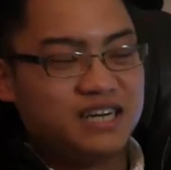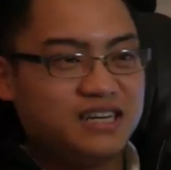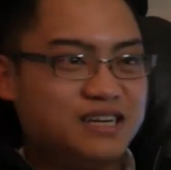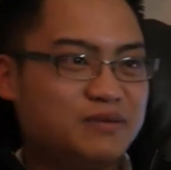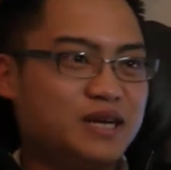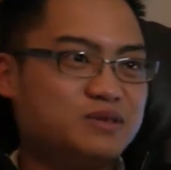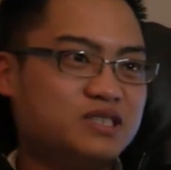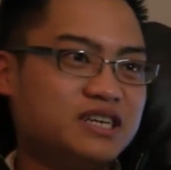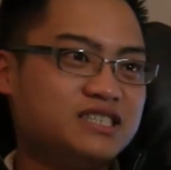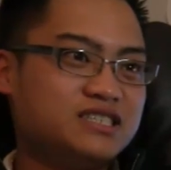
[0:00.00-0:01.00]
My name is
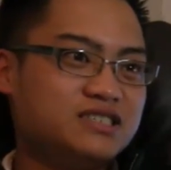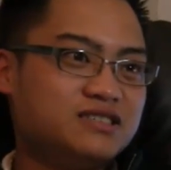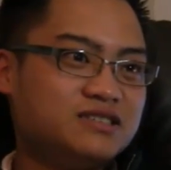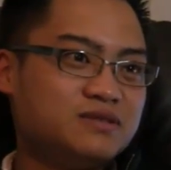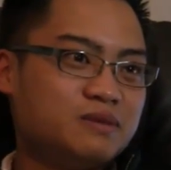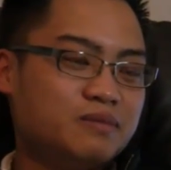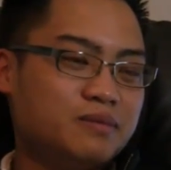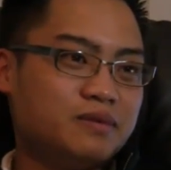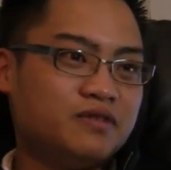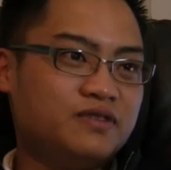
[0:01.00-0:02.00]
Johnny Tu. I'm a
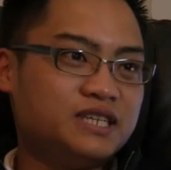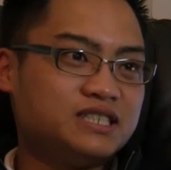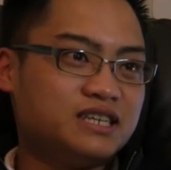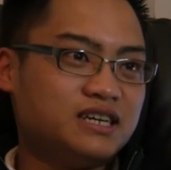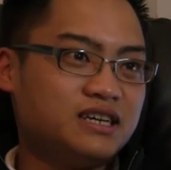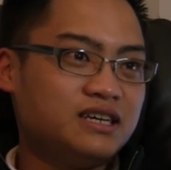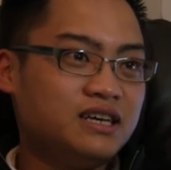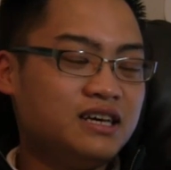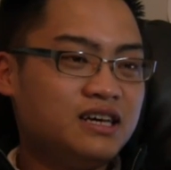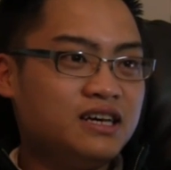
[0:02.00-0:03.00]
member of VSA,
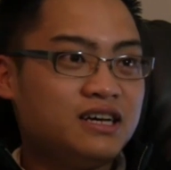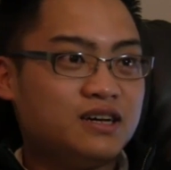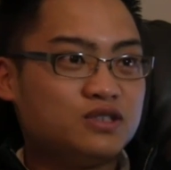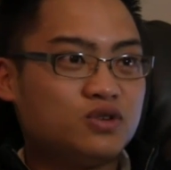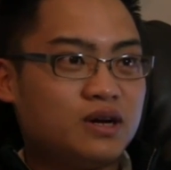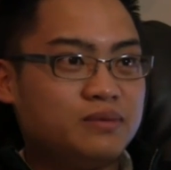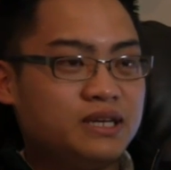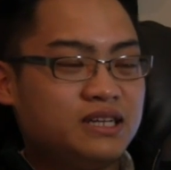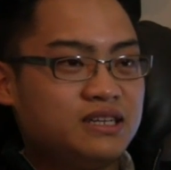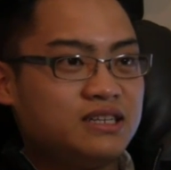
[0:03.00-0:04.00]
and I was
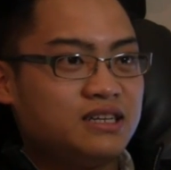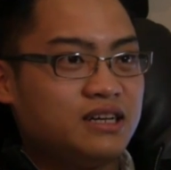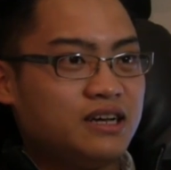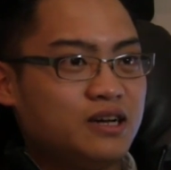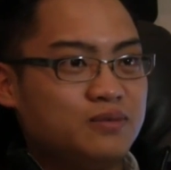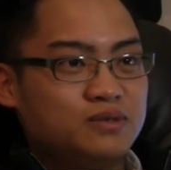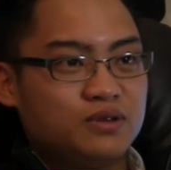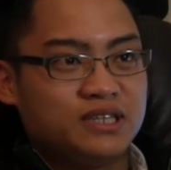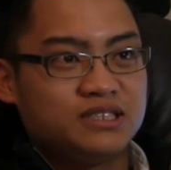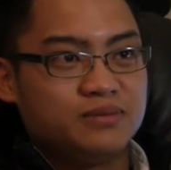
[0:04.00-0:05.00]
Robin, and I helped
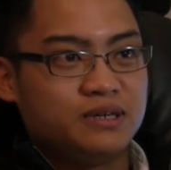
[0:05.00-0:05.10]
raise the